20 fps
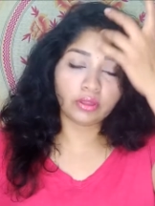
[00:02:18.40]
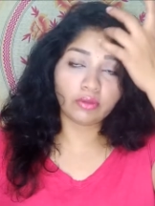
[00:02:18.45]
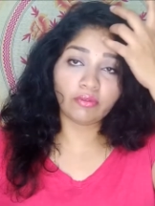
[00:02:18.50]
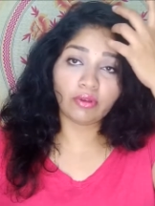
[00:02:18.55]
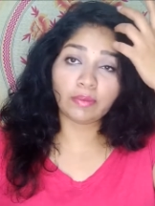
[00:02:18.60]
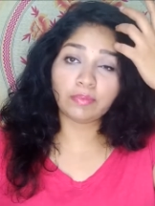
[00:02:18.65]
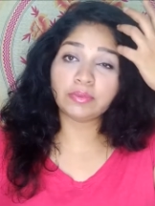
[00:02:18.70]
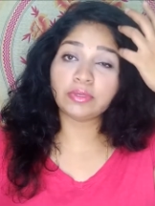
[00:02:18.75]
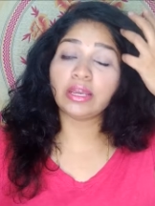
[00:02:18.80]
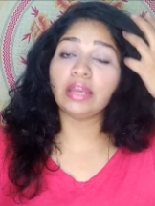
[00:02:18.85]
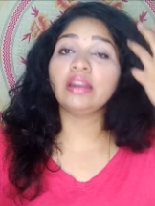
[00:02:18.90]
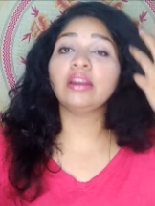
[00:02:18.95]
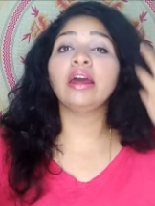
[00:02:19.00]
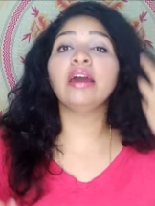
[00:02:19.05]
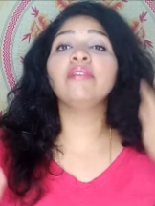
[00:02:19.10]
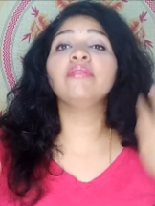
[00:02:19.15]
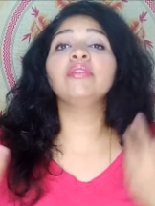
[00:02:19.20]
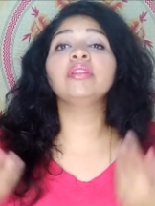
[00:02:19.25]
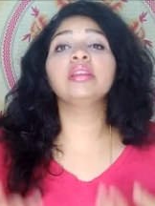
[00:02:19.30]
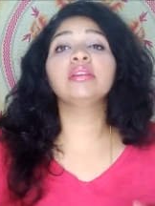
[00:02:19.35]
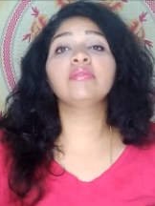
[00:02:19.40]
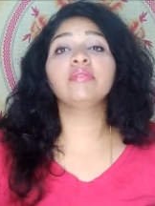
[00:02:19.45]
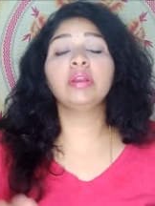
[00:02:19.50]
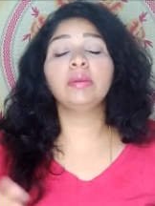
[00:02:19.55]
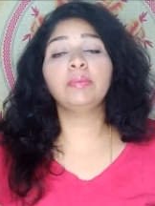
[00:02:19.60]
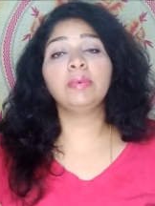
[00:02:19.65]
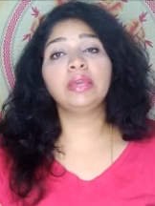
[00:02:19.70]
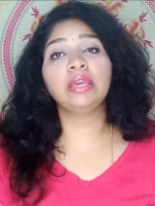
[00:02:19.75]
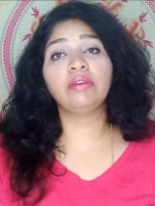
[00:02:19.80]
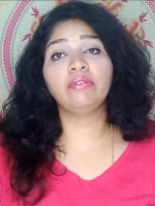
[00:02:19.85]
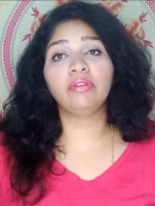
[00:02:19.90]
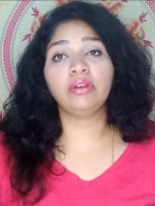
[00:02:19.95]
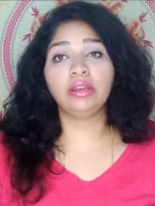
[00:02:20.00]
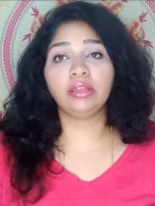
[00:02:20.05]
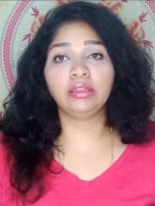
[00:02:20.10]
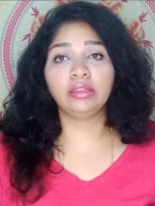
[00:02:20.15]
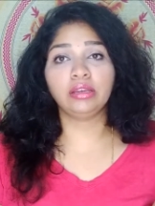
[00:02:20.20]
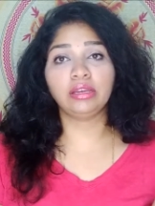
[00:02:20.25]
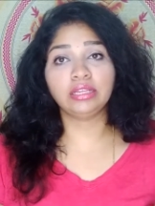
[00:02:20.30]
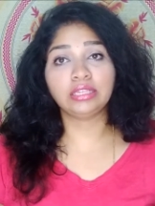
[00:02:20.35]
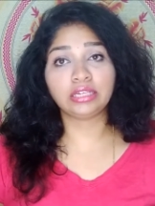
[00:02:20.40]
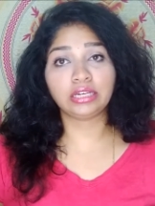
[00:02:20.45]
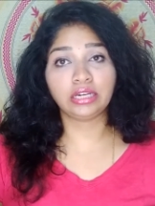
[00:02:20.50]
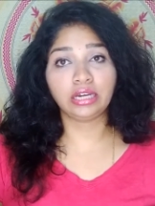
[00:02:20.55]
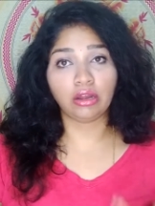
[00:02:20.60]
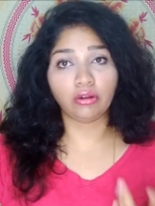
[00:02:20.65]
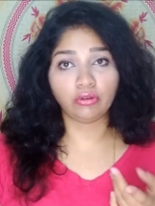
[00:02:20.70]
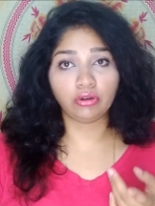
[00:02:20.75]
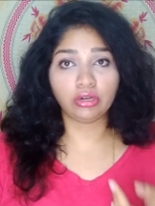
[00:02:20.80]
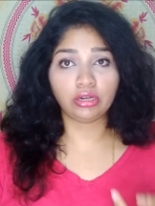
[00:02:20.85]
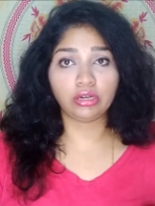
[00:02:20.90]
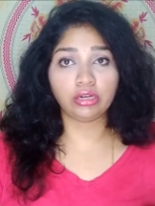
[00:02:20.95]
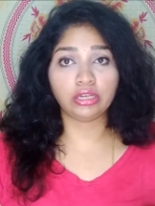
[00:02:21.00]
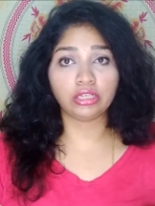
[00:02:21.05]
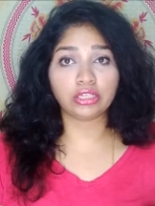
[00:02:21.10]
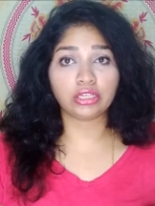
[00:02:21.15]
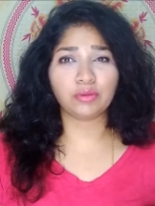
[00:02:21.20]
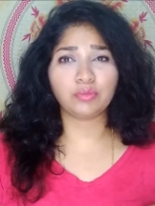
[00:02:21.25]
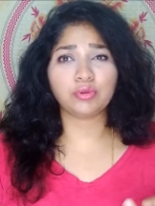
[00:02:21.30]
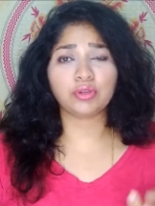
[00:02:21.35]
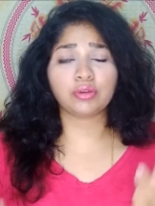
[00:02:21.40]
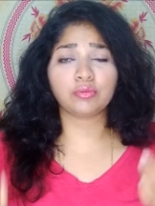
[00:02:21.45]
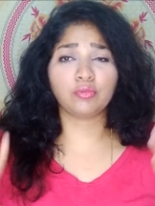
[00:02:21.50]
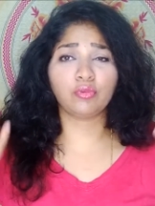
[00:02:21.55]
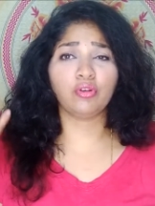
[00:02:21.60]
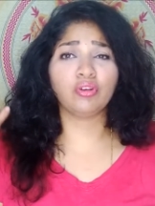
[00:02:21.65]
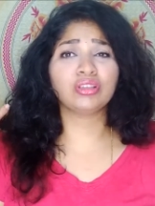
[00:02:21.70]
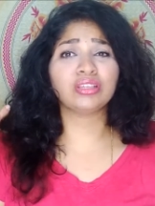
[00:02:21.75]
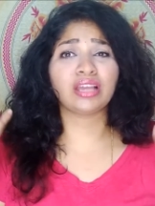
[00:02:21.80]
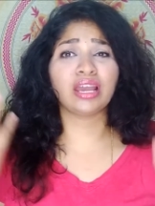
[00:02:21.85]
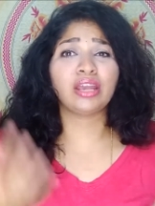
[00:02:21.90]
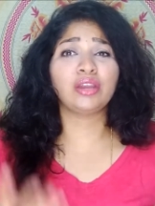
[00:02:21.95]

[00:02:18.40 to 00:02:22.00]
website, everything will be given in the listed down in the description box.